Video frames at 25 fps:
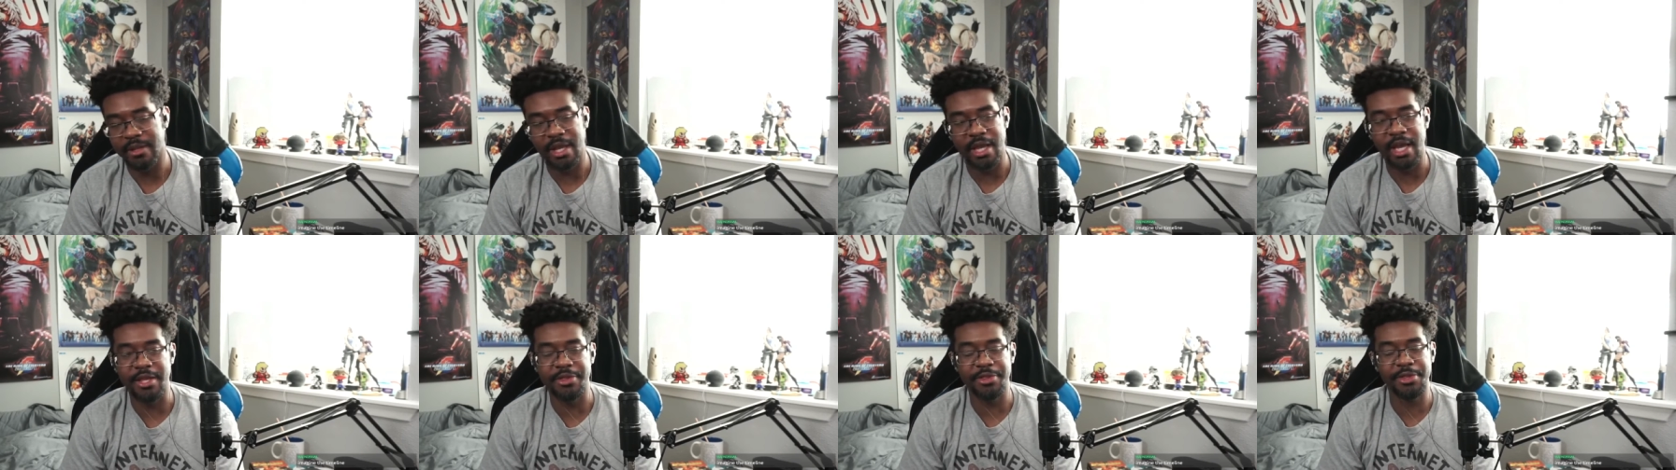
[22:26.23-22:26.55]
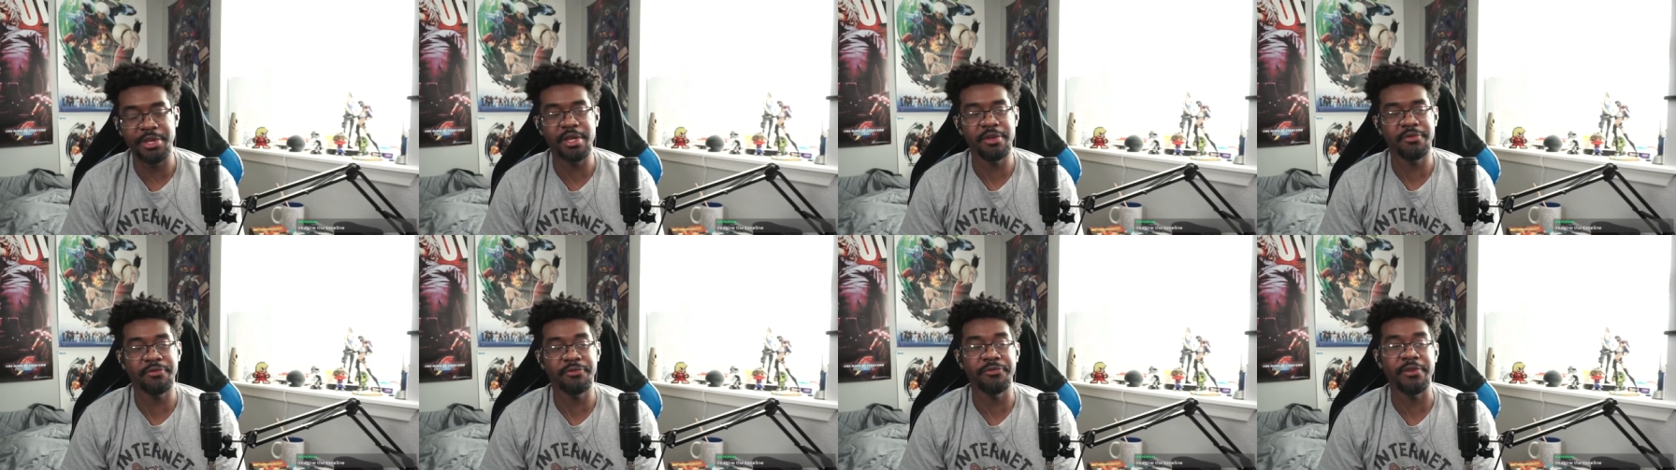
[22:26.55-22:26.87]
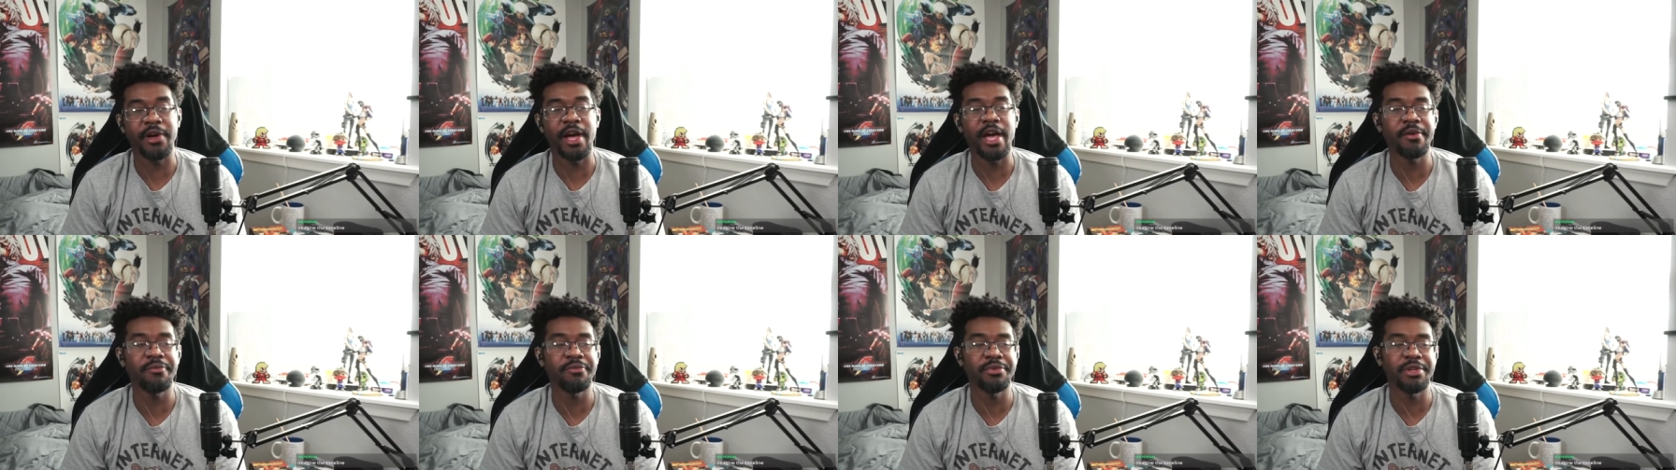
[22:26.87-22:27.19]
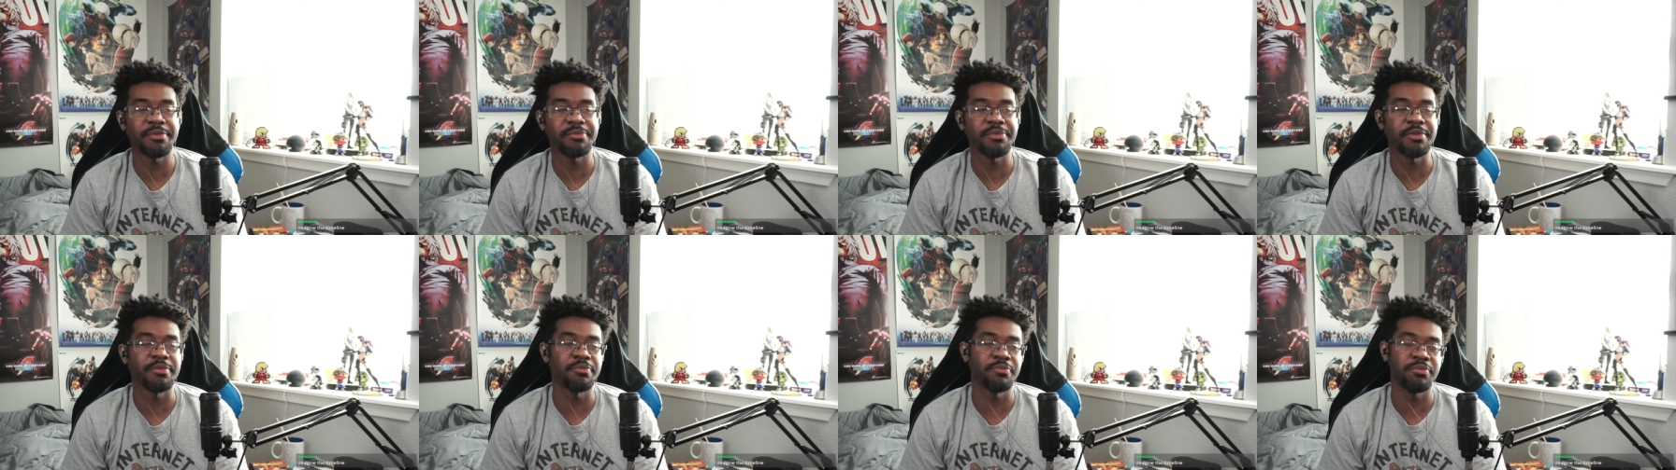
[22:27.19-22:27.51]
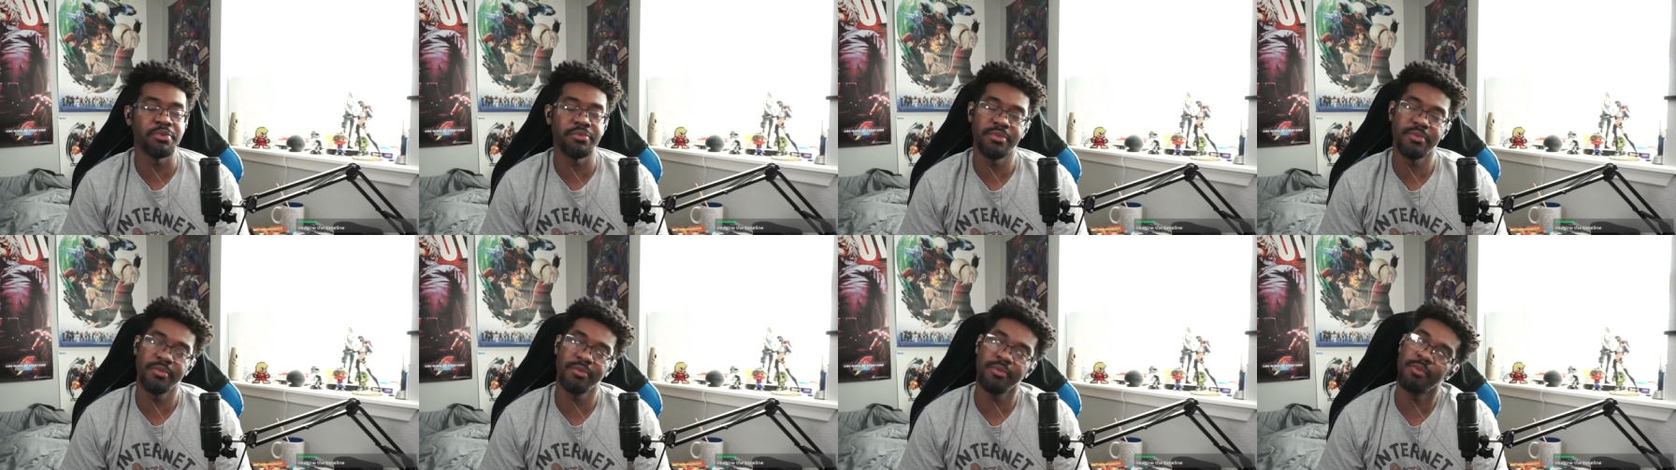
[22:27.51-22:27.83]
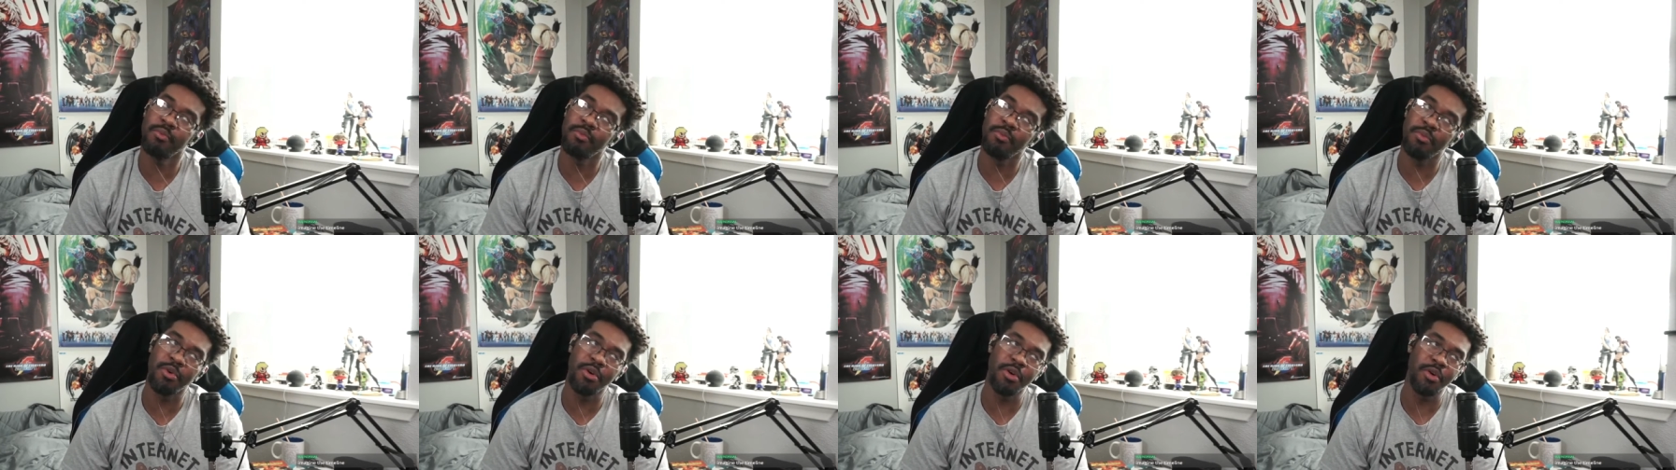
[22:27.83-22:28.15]
I think five would have been
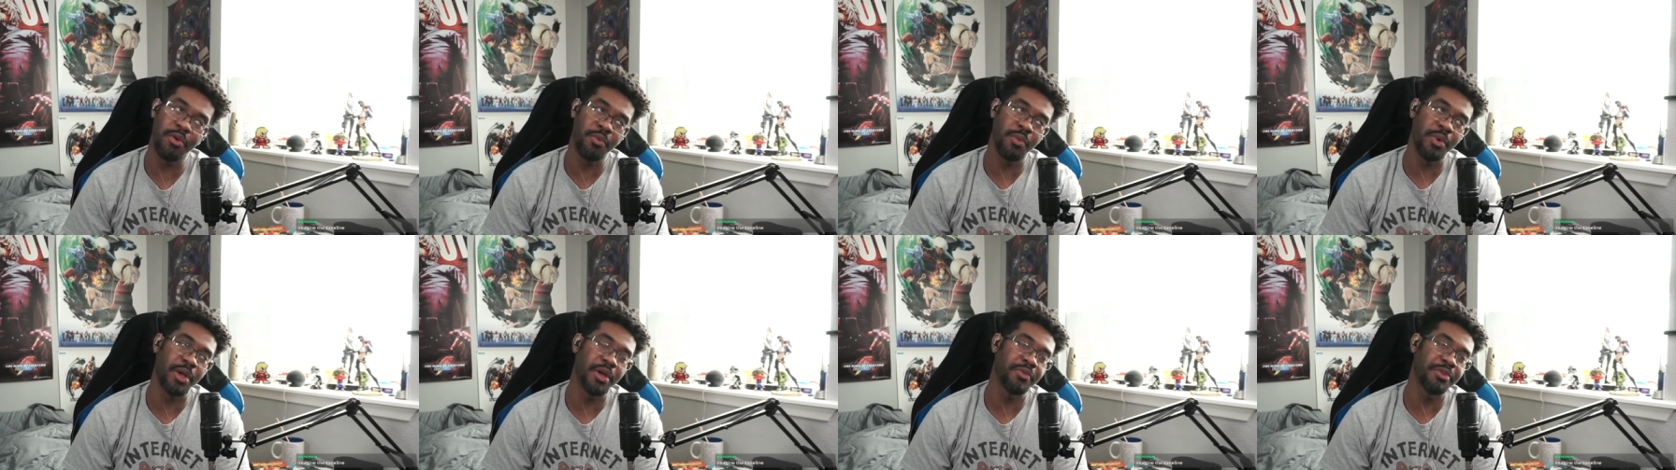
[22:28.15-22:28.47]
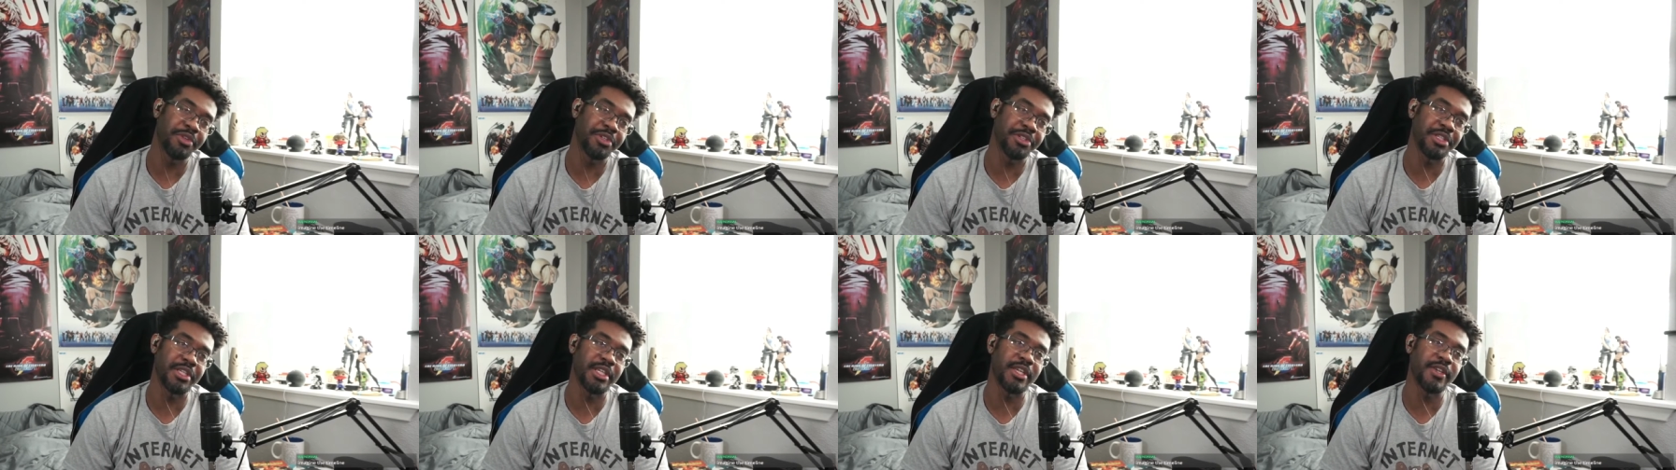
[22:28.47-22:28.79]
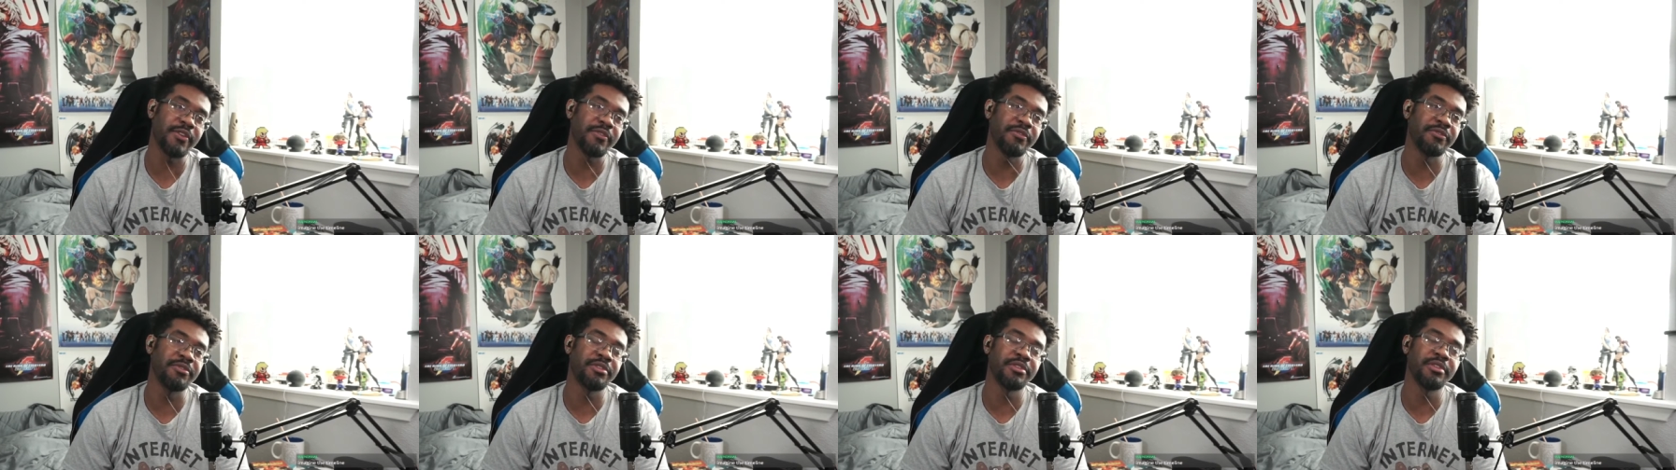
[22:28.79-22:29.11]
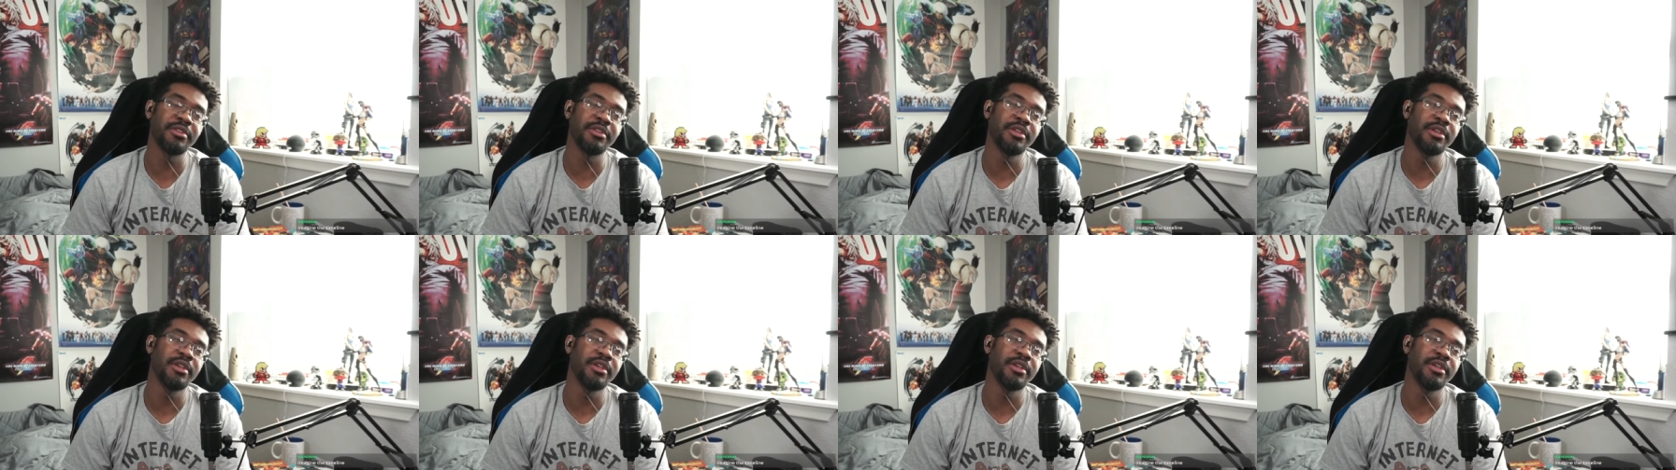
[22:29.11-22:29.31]
more well received,